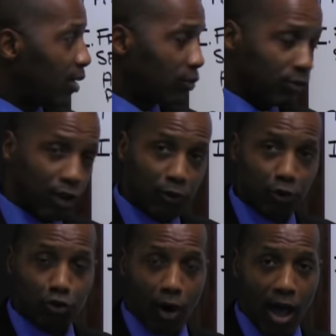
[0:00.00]
A
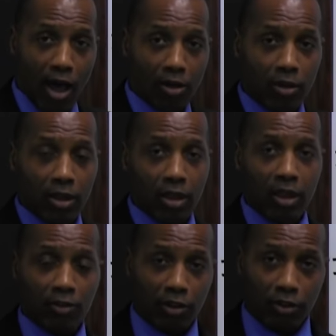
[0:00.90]
civil trial
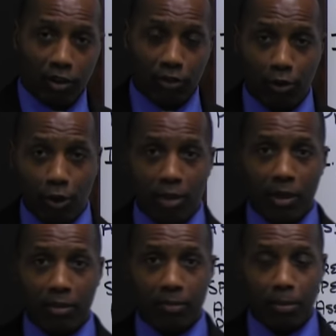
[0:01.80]
is a
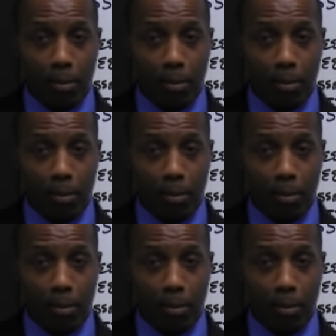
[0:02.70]
disagreement,